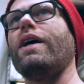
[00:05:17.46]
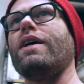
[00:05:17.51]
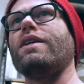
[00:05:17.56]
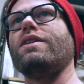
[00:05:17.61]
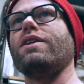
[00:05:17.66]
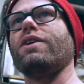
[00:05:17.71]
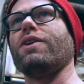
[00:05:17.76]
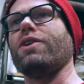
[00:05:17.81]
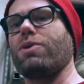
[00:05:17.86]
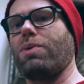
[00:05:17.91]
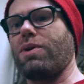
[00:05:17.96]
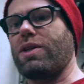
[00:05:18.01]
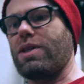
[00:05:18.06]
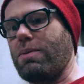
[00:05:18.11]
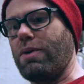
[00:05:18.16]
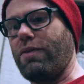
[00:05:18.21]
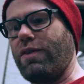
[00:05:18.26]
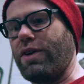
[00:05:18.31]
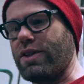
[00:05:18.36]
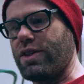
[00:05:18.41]
it deals with
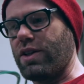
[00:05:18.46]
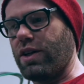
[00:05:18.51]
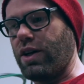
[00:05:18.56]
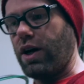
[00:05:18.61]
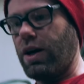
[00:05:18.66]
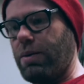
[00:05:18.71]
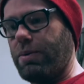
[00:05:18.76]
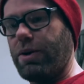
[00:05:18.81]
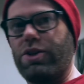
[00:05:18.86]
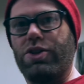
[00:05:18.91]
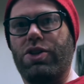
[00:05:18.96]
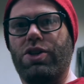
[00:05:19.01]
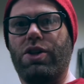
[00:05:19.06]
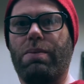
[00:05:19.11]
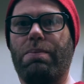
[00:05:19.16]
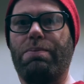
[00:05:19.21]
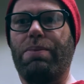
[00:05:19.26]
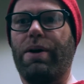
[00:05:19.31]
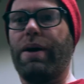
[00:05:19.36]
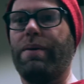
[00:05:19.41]
some of its garbage,
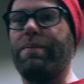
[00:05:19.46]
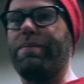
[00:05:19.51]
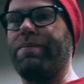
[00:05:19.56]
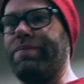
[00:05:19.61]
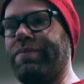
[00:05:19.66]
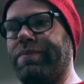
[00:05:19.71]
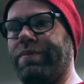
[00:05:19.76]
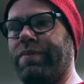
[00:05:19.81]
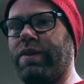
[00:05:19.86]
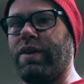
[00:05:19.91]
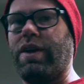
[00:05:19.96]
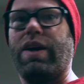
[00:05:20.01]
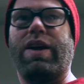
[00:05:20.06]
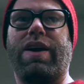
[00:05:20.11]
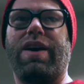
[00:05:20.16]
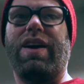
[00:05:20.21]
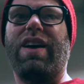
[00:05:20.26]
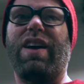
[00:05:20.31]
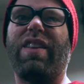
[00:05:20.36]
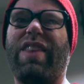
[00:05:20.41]
but
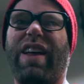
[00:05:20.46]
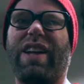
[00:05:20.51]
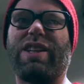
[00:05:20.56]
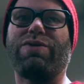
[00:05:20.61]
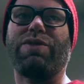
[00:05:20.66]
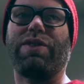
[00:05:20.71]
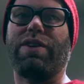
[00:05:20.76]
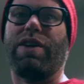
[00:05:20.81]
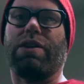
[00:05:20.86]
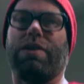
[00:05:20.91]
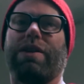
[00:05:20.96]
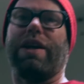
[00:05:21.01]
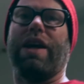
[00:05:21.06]
that's for another